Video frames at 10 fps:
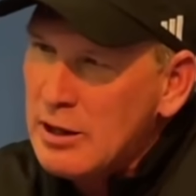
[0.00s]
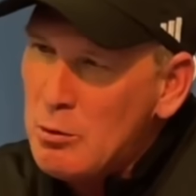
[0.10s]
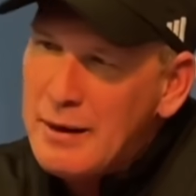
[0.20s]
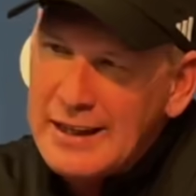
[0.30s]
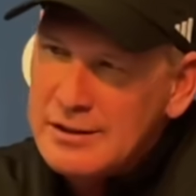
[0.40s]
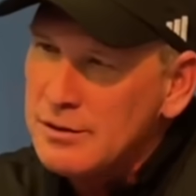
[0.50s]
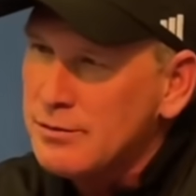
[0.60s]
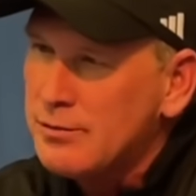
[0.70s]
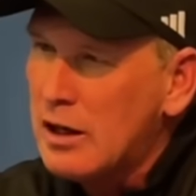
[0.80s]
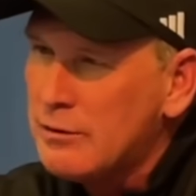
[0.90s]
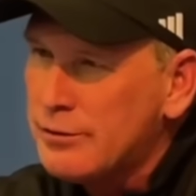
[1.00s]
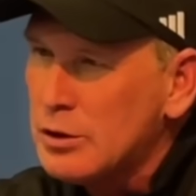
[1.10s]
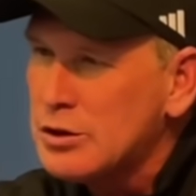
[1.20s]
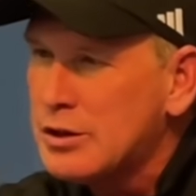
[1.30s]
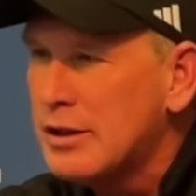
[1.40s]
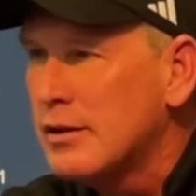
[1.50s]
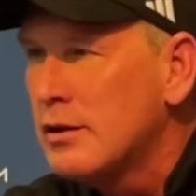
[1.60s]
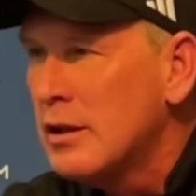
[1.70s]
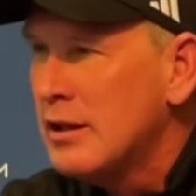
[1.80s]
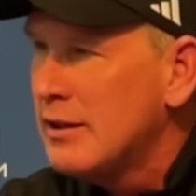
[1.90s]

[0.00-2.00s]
I go back to our first year,